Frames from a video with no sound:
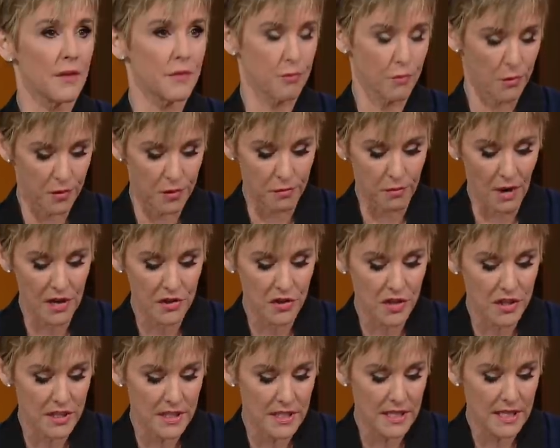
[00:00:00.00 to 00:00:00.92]
through the
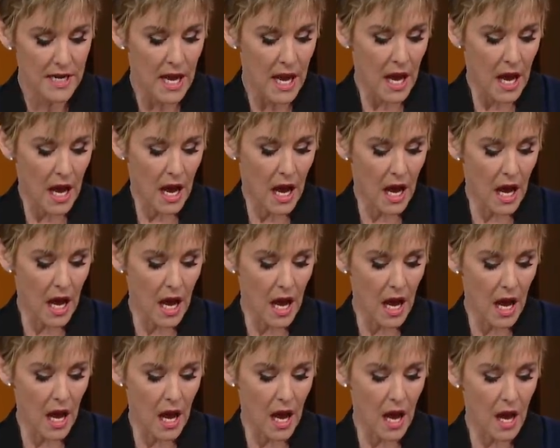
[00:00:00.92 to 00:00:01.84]
Russians.
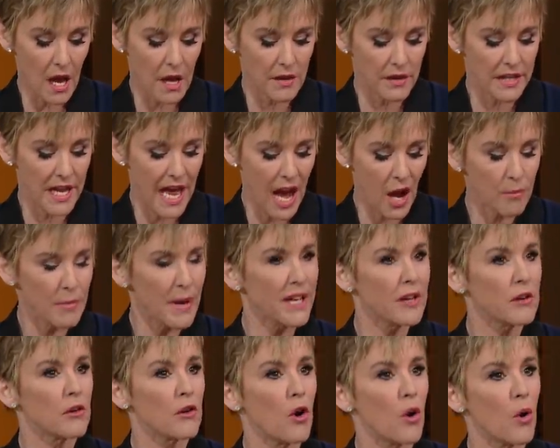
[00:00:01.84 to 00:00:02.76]
Uh, now,
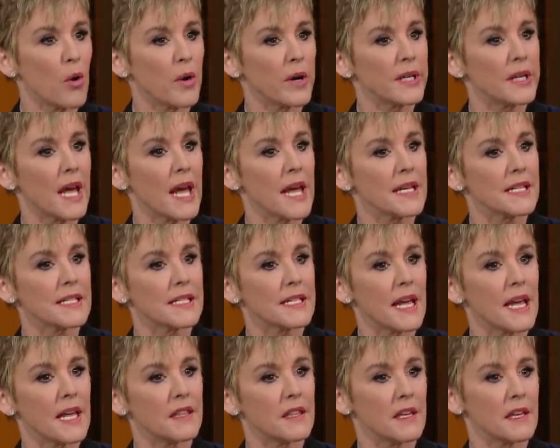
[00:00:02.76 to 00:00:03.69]
Michael Cohen has
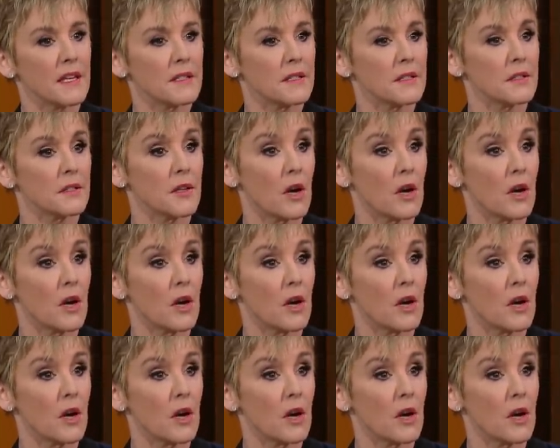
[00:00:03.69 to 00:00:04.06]
said that